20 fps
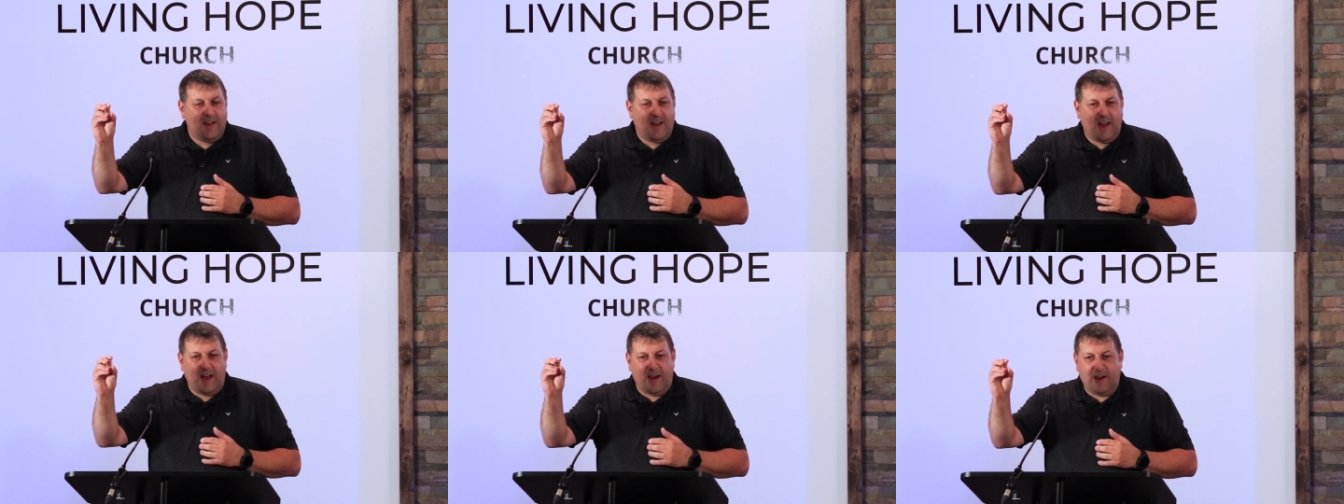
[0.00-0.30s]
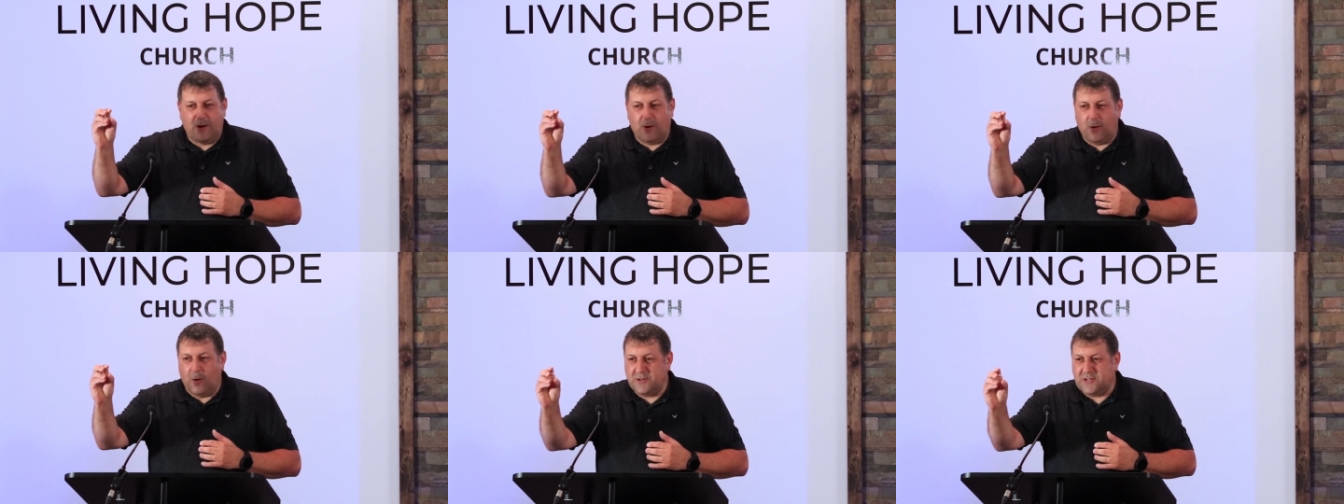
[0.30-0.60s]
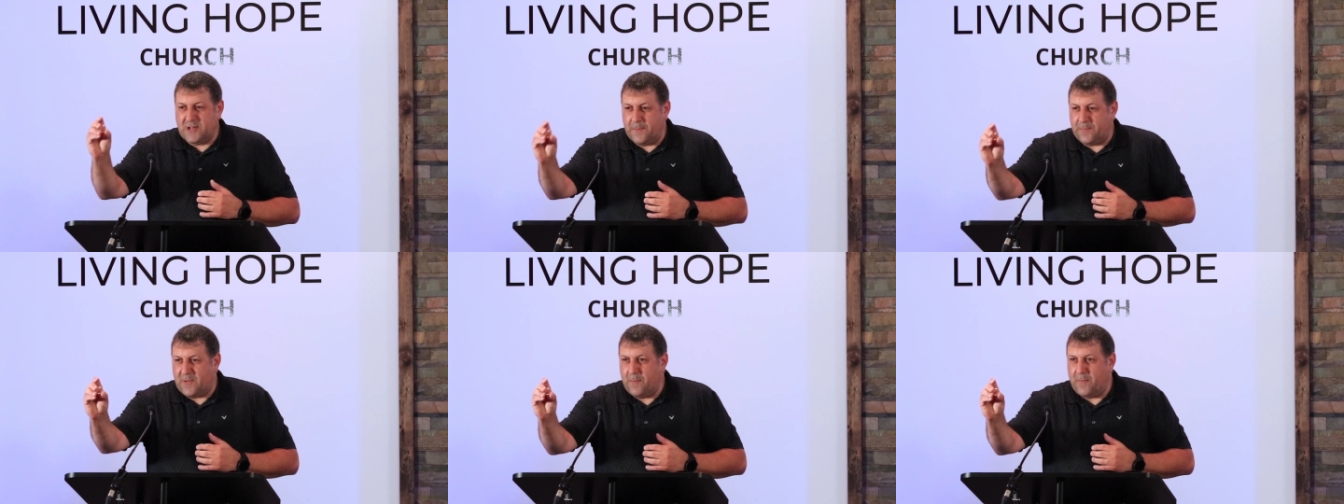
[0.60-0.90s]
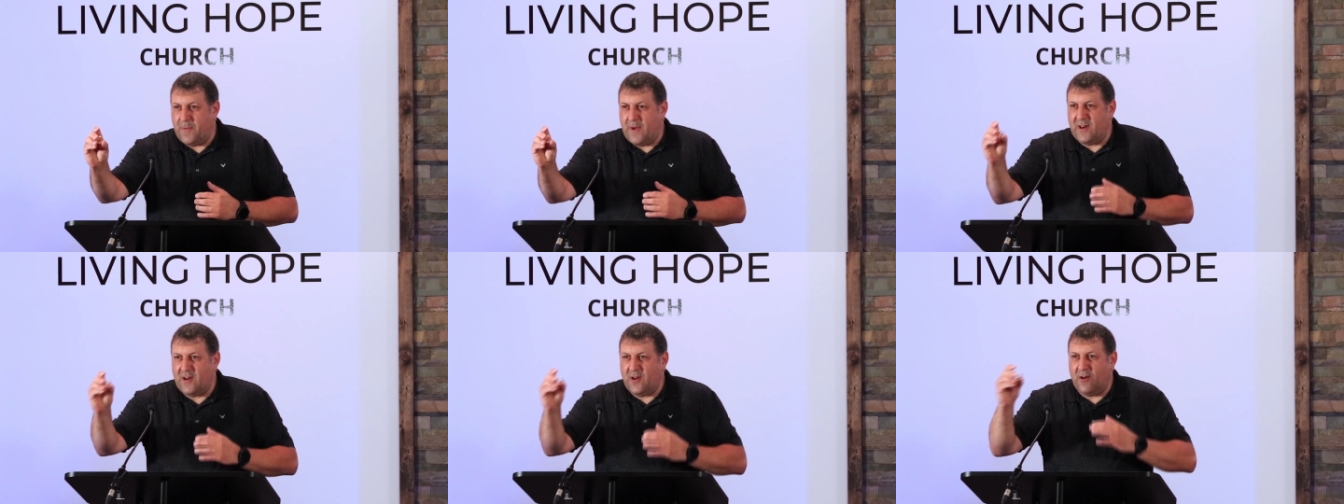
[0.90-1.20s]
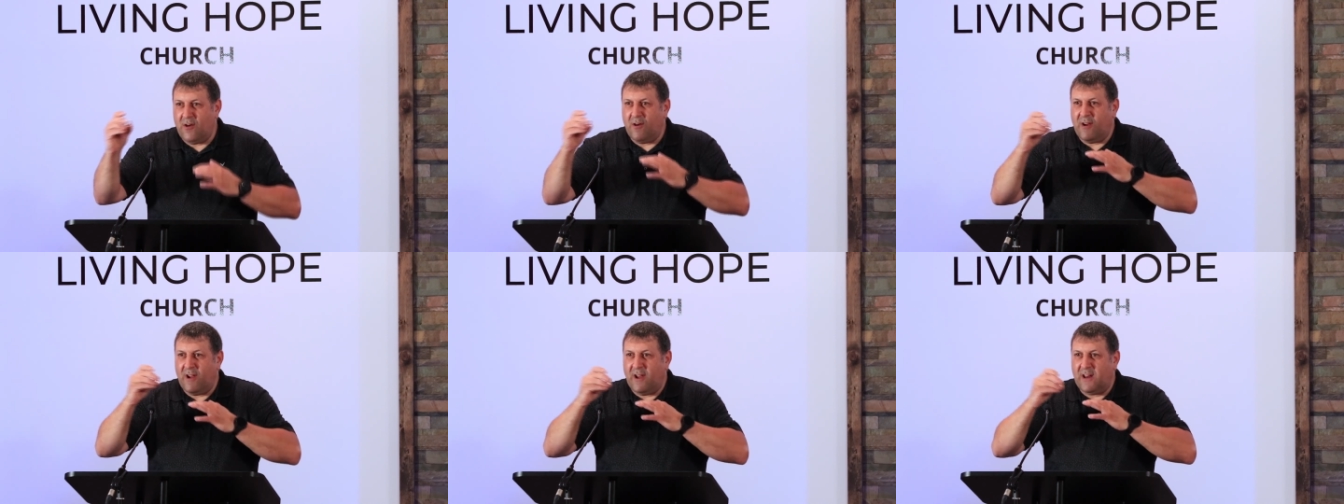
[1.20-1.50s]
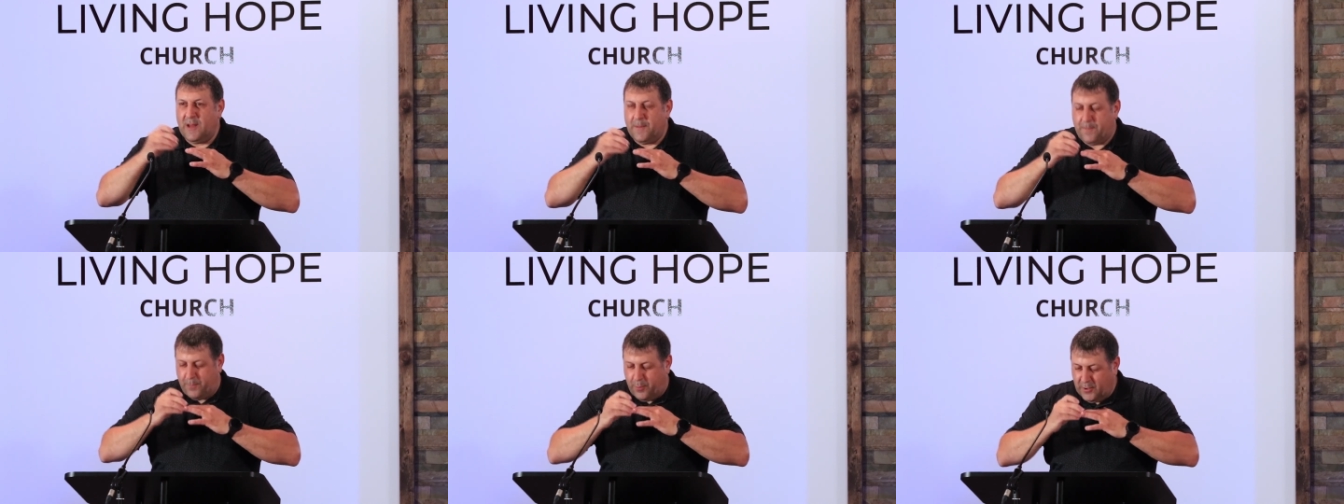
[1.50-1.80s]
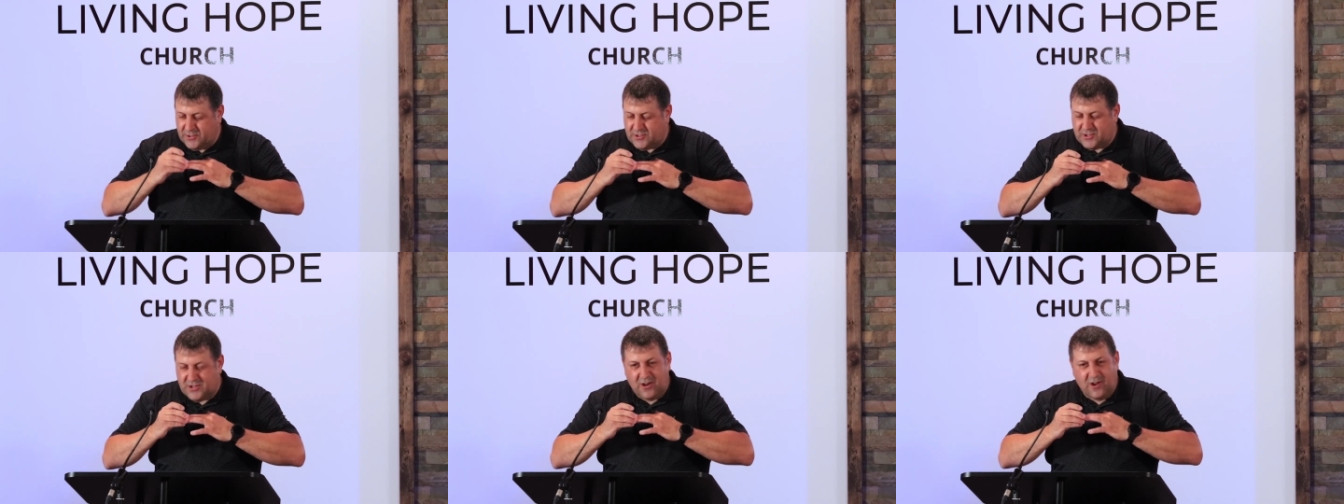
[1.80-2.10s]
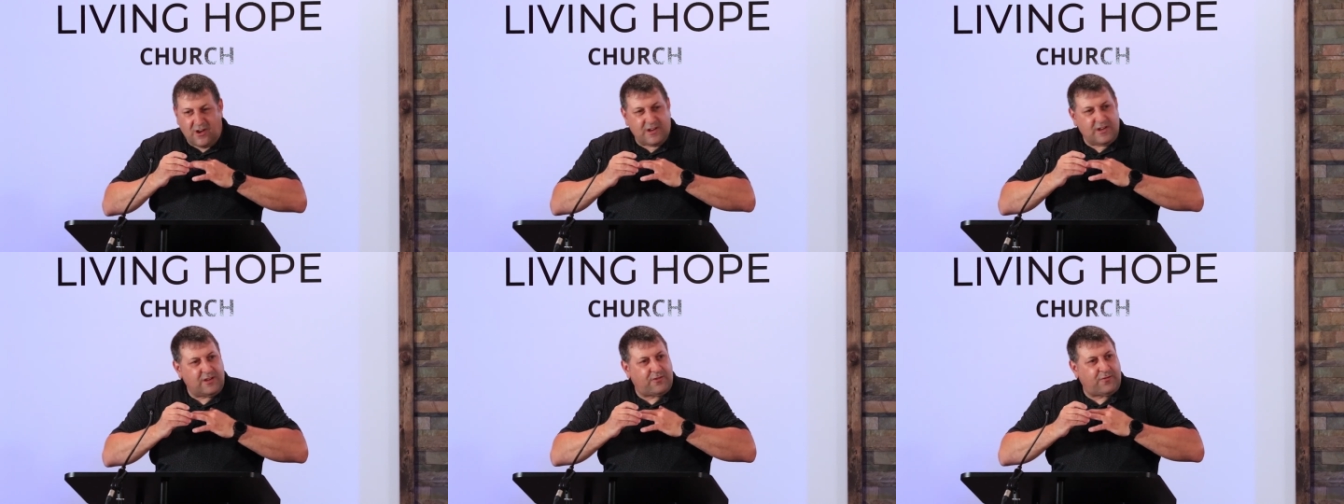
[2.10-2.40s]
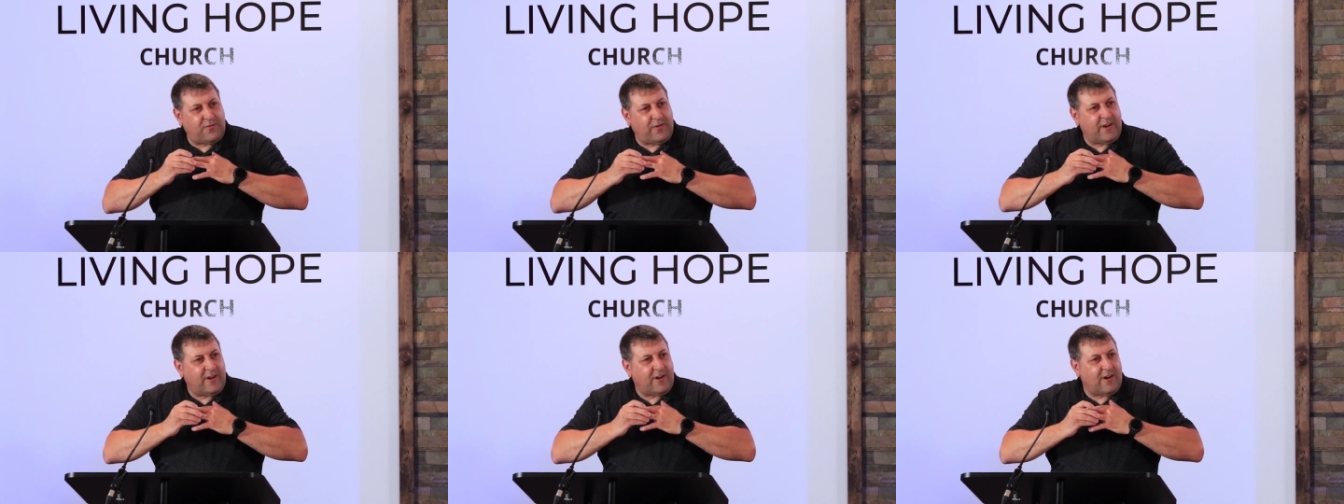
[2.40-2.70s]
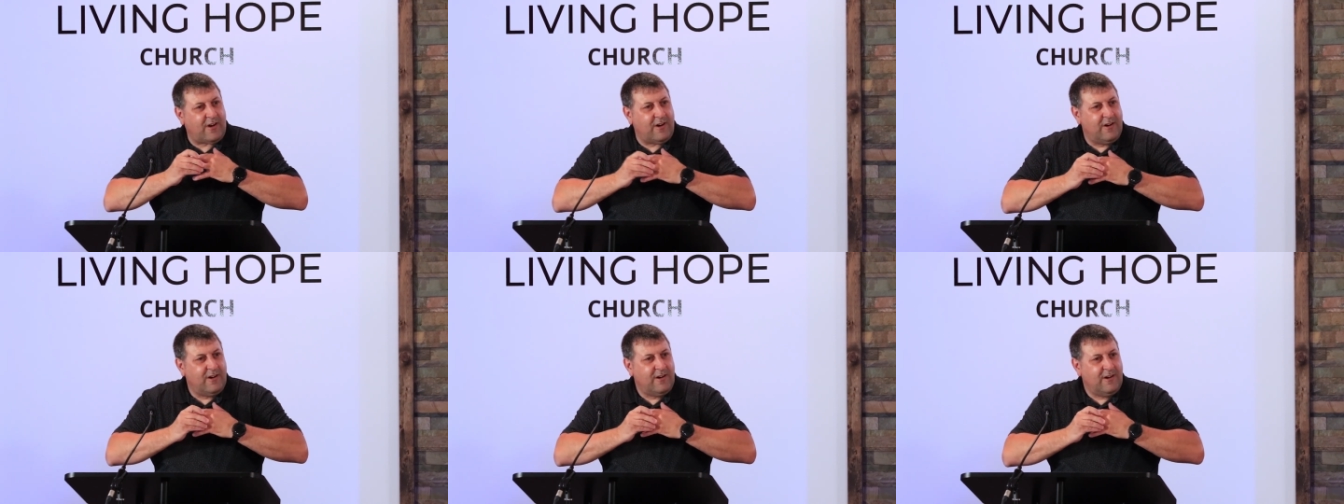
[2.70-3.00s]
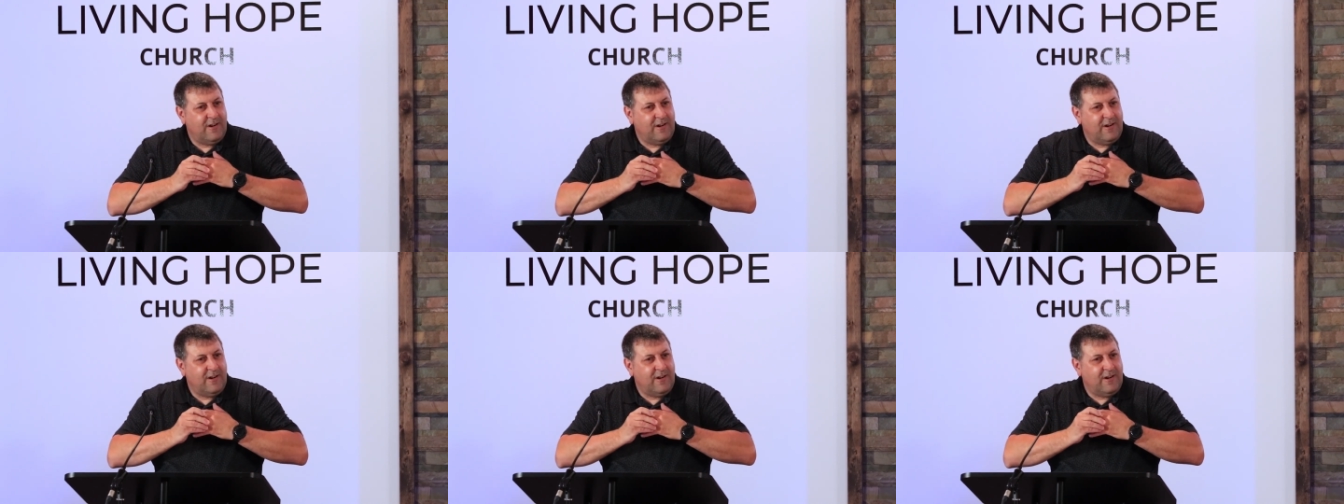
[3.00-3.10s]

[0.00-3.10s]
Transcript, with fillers: And he goes up to Ben Hur and he puts it on his finger.